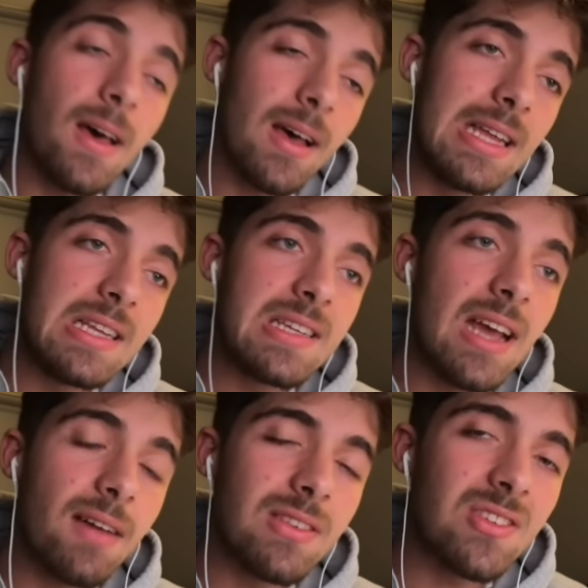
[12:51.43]

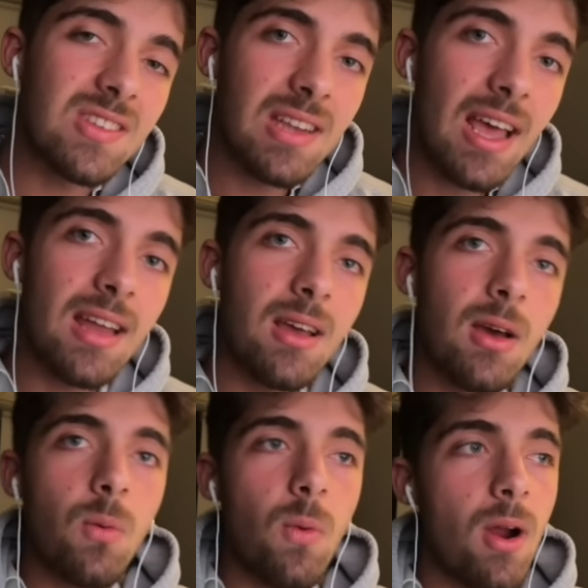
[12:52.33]
ETF instead,
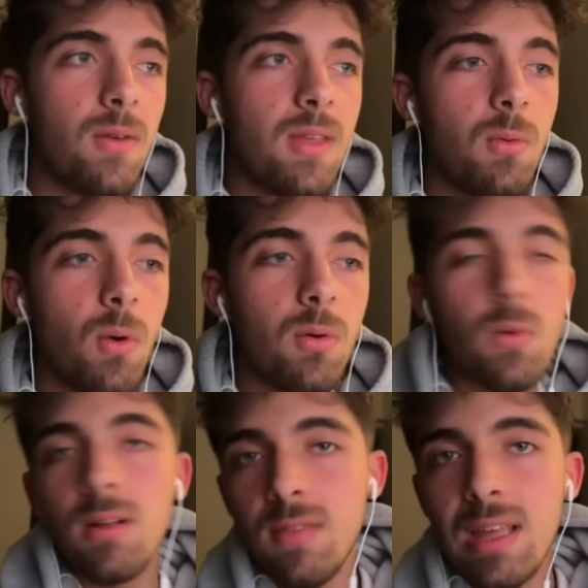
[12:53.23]
where they won't,
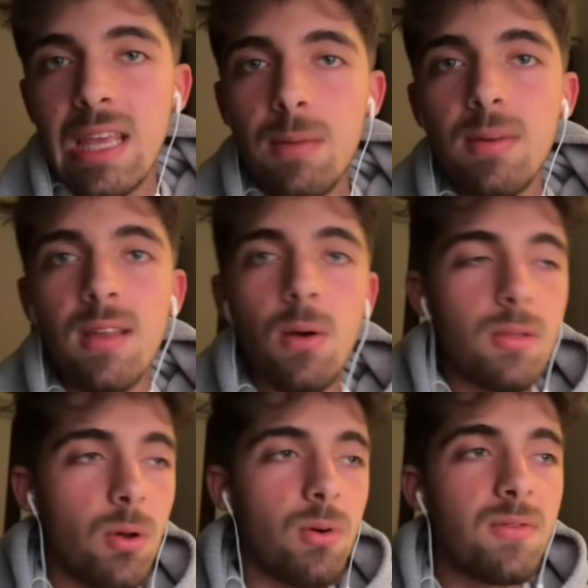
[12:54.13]
well, if they keep it there with
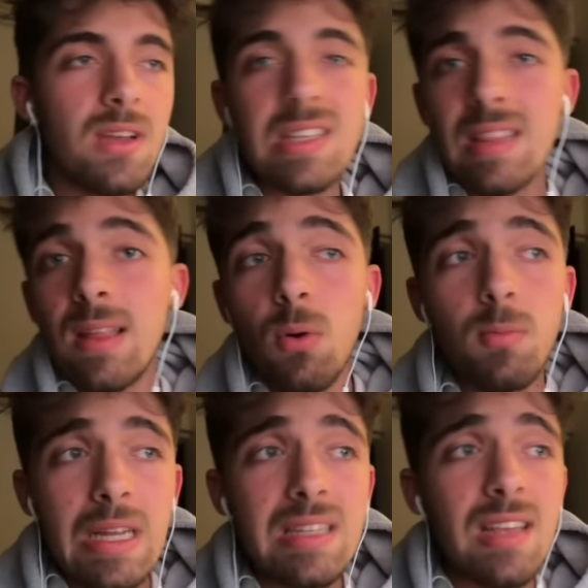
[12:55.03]
lower fees, then they
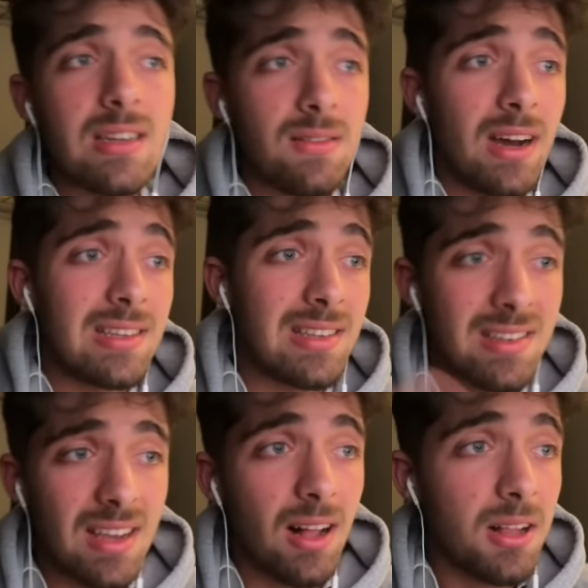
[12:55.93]
won't be incentivized to
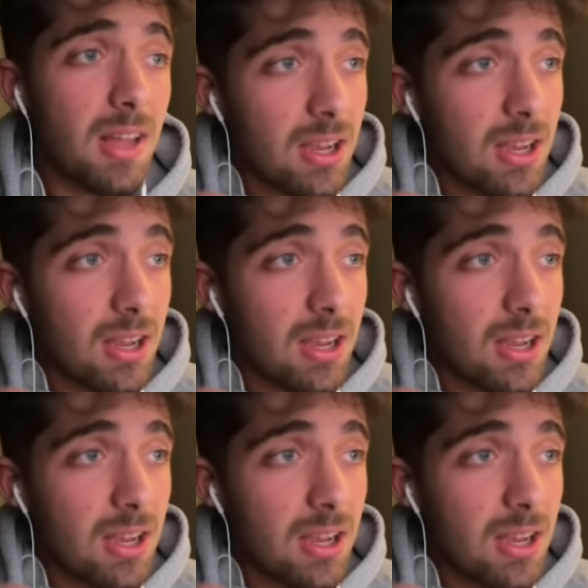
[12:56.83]
sell.